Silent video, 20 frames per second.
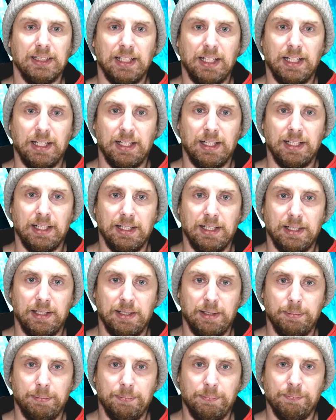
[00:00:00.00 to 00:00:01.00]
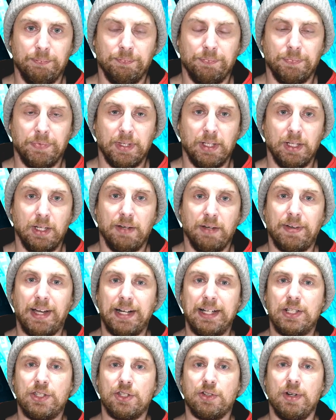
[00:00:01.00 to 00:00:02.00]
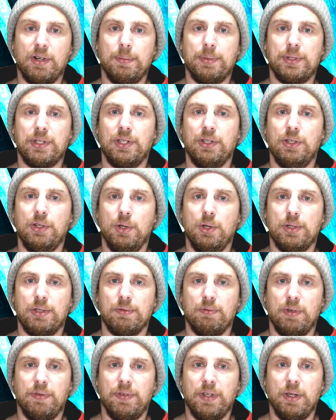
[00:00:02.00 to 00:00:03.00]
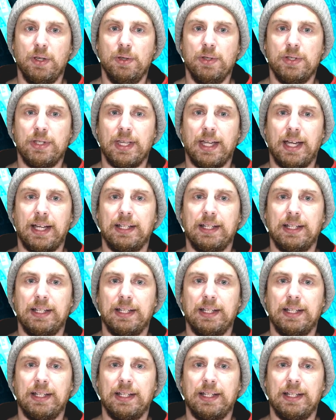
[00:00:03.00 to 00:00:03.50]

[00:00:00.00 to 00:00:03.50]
I've added scripts to news and reviews,